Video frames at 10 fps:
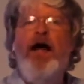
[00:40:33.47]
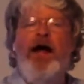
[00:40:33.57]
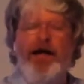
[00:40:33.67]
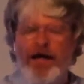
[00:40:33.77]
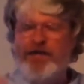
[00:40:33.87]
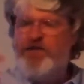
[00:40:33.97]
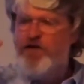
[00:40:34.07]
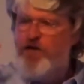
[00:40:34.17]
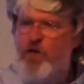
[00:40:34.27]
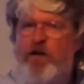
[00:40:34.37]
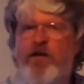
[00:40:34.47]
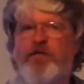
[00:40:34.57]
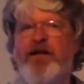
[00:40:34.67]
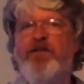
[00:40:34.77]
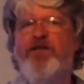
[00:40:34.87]
It's a unit
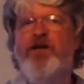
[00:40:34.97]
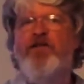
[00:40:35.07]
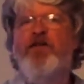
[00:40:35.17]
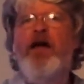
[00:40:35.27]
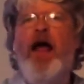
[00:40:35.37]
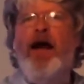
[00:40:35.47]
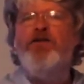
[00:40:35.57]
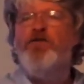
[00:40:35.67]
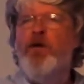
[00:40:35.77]
of distance, and it's